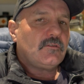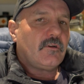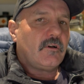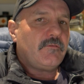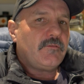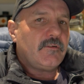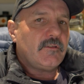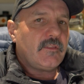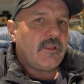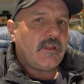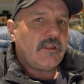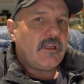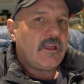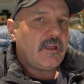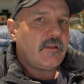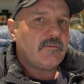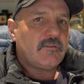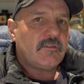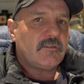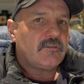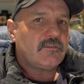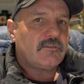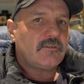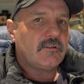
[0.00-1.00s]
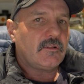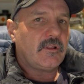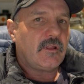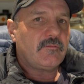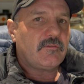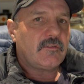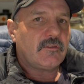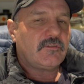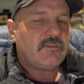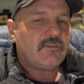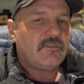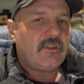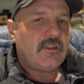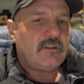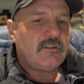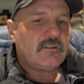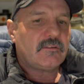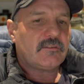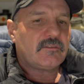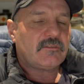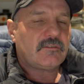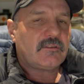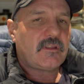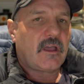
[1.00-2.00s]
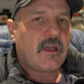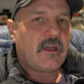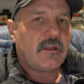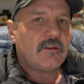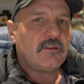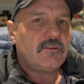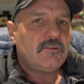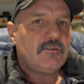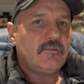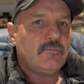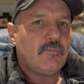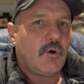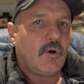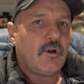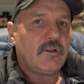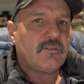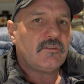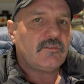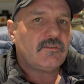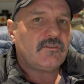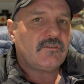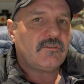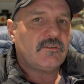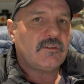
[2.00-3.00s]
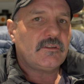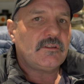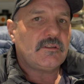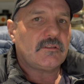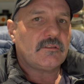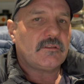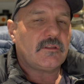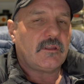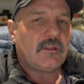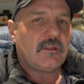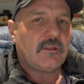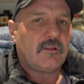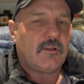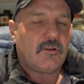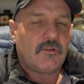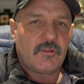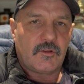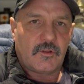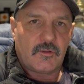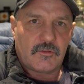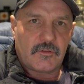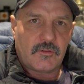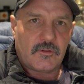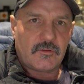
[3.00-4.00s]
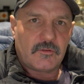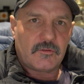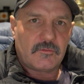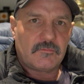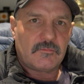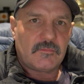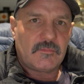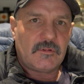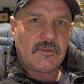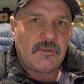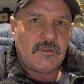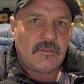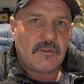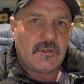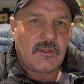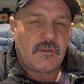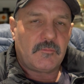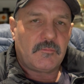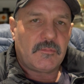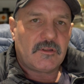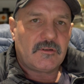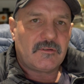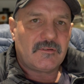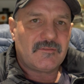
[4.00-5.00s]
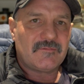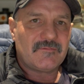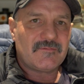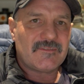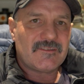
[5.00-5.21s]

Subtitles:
often they still have the center stud, and you mightn't see it there, or in there, but